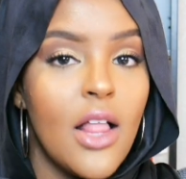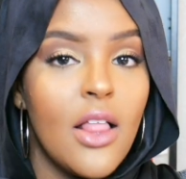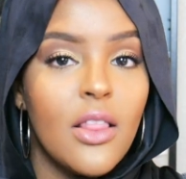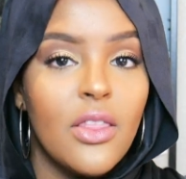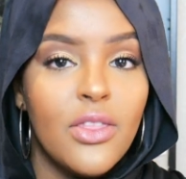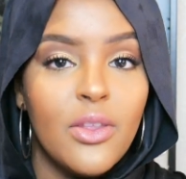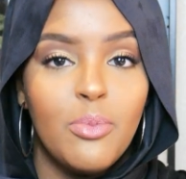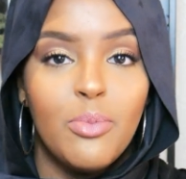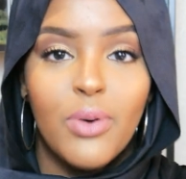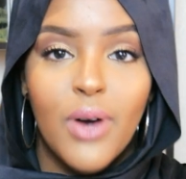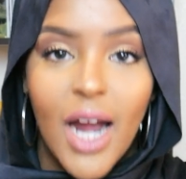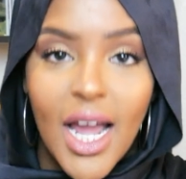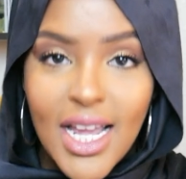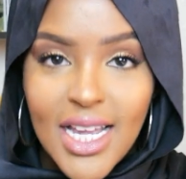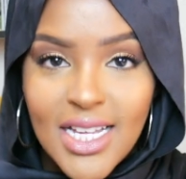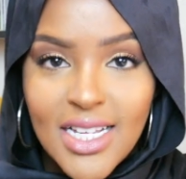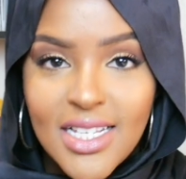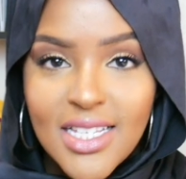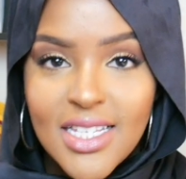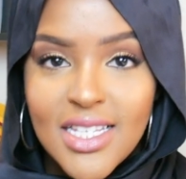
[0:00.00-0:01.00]
The
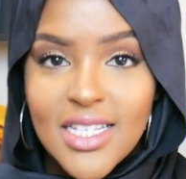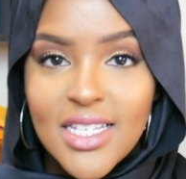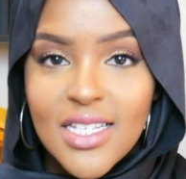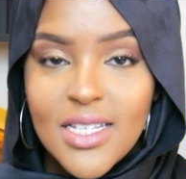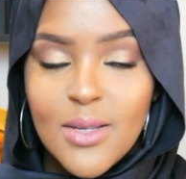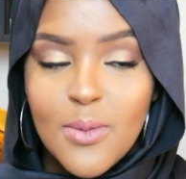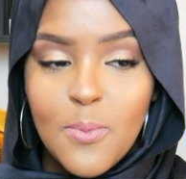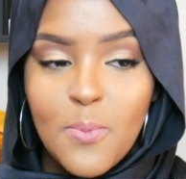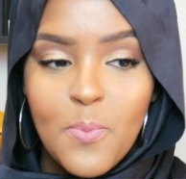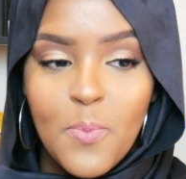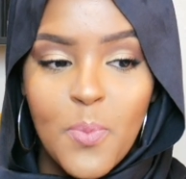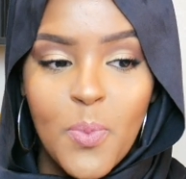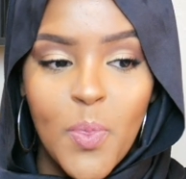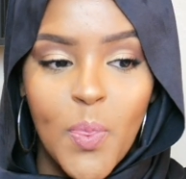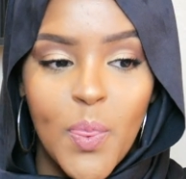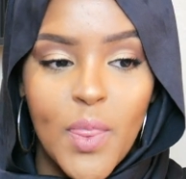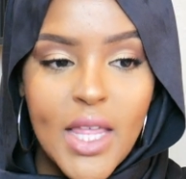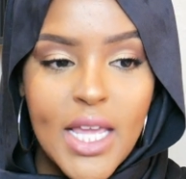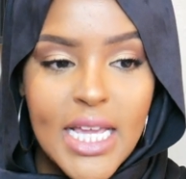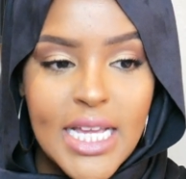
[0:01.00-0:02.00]
price
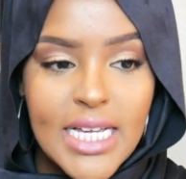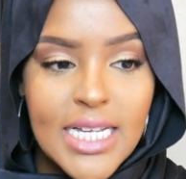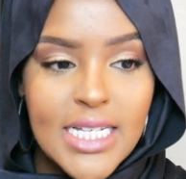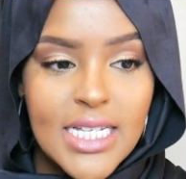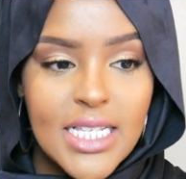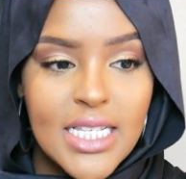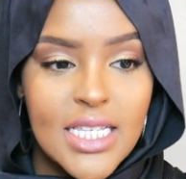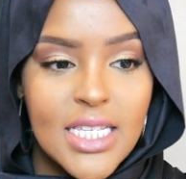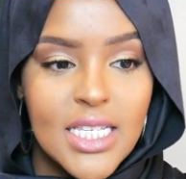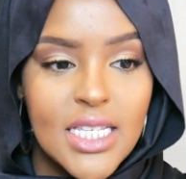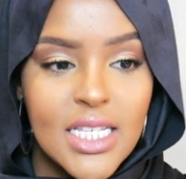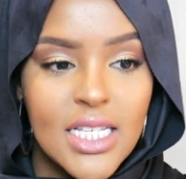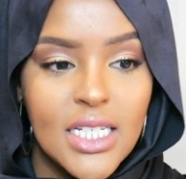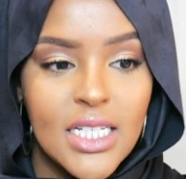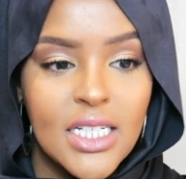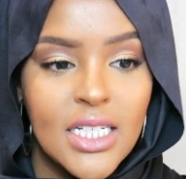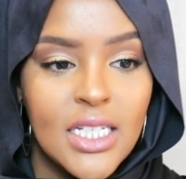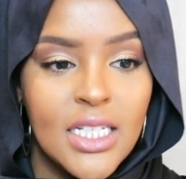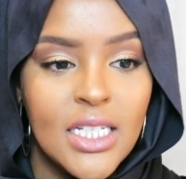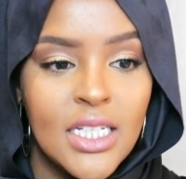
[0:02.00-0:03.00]
is
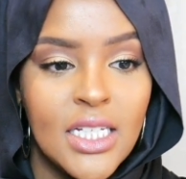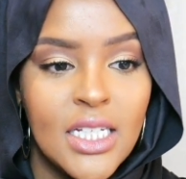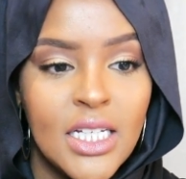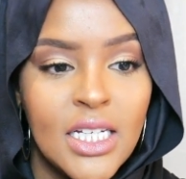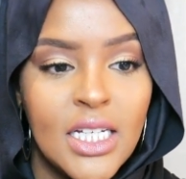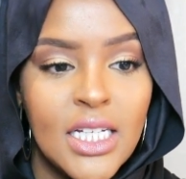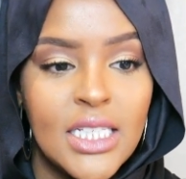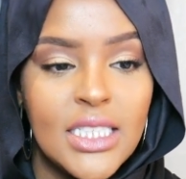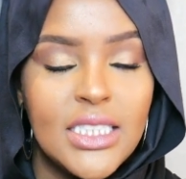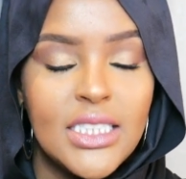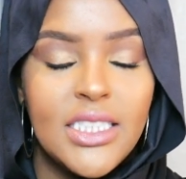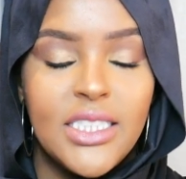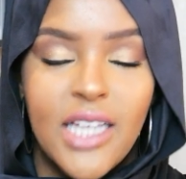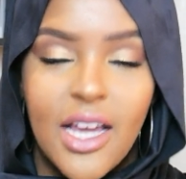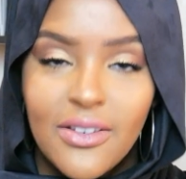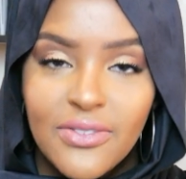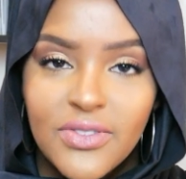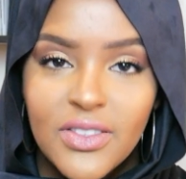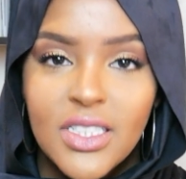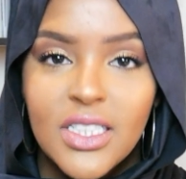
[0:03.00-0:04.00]

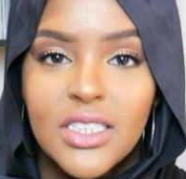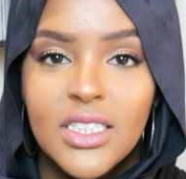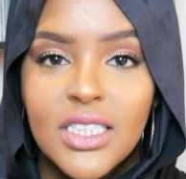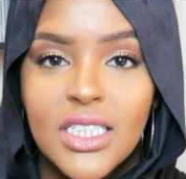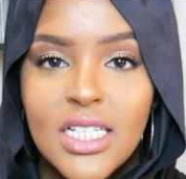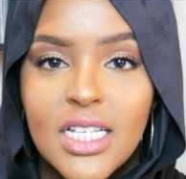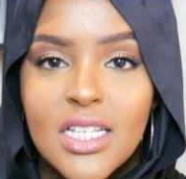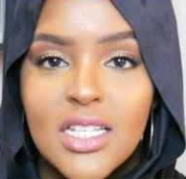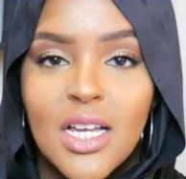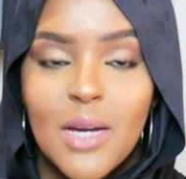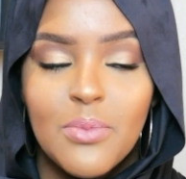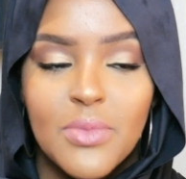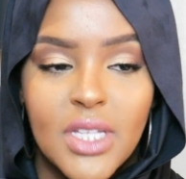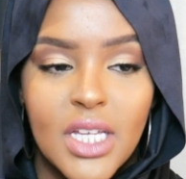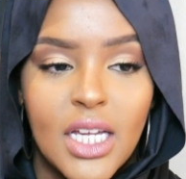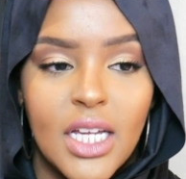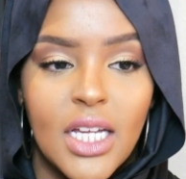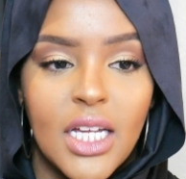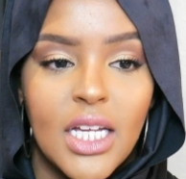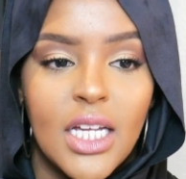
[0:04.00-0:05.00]
definitely
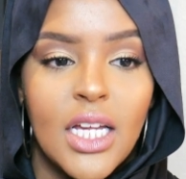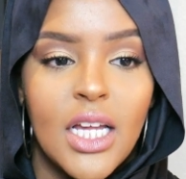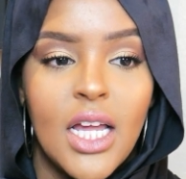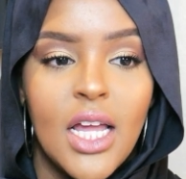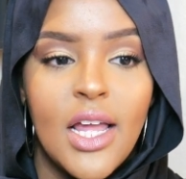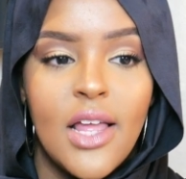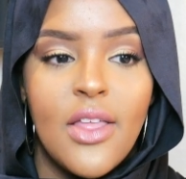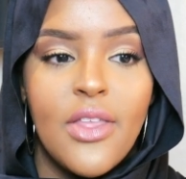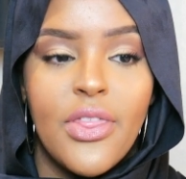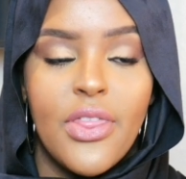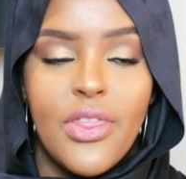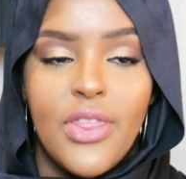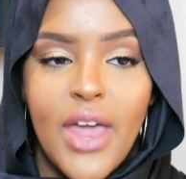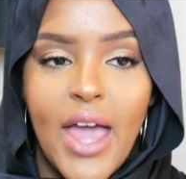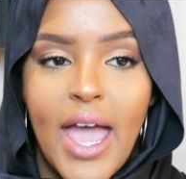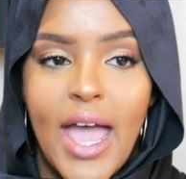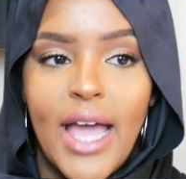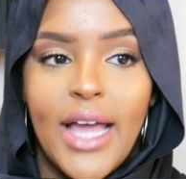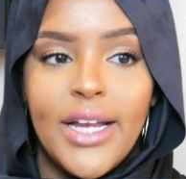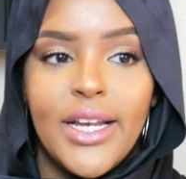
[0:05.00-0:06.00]
something
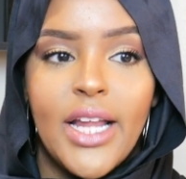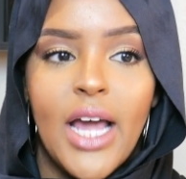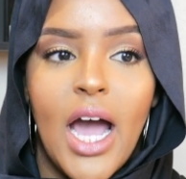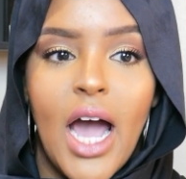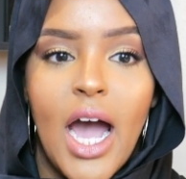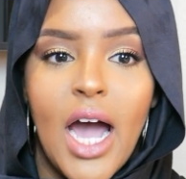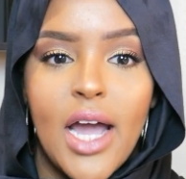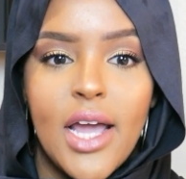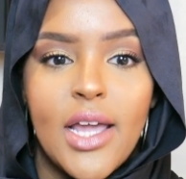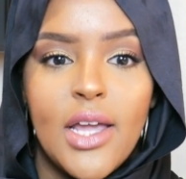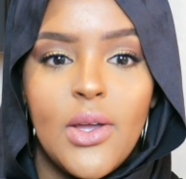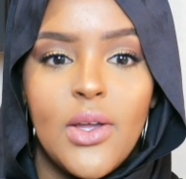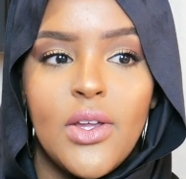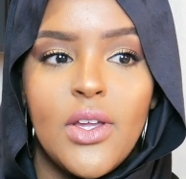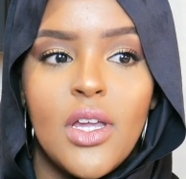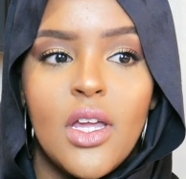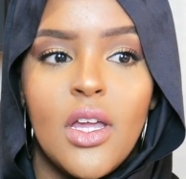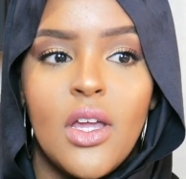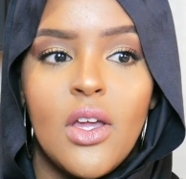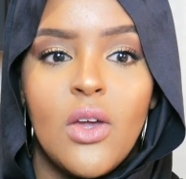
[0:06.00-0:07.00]
that I
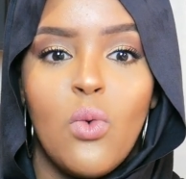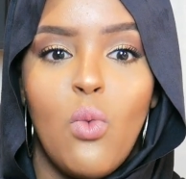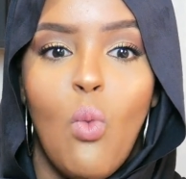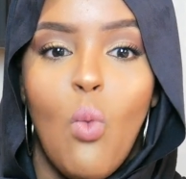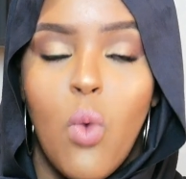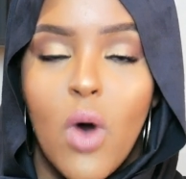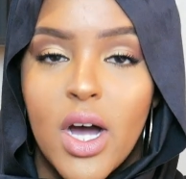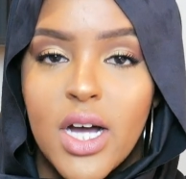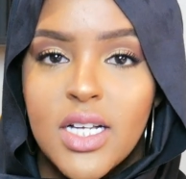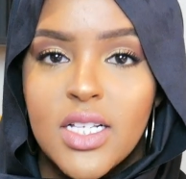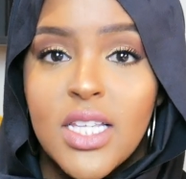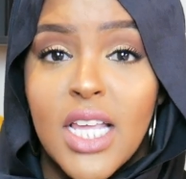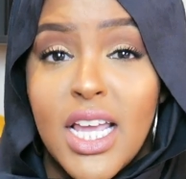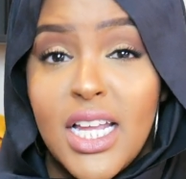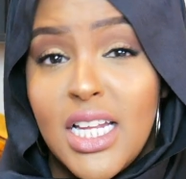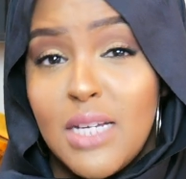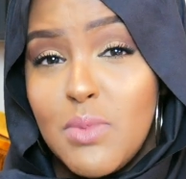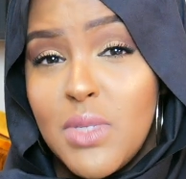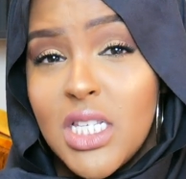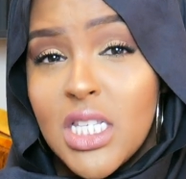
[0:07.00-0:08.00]
was
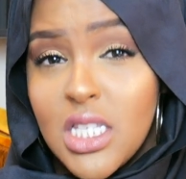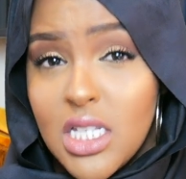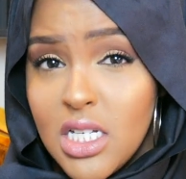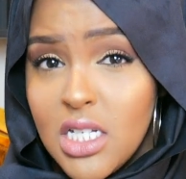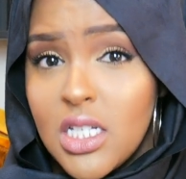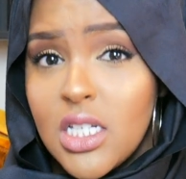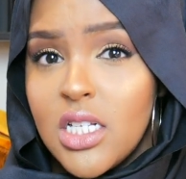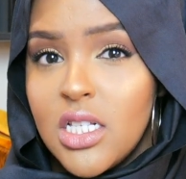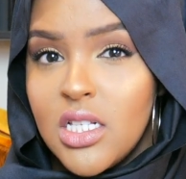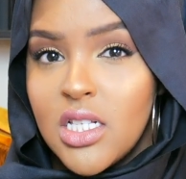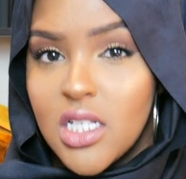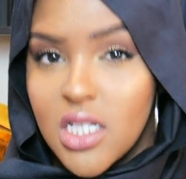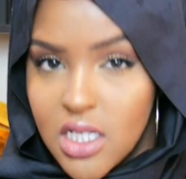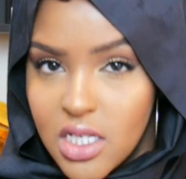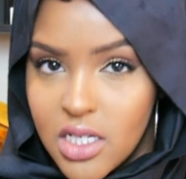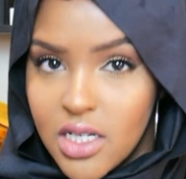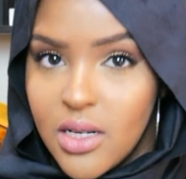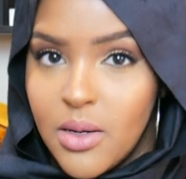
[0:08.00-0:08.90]
and I'm still concerned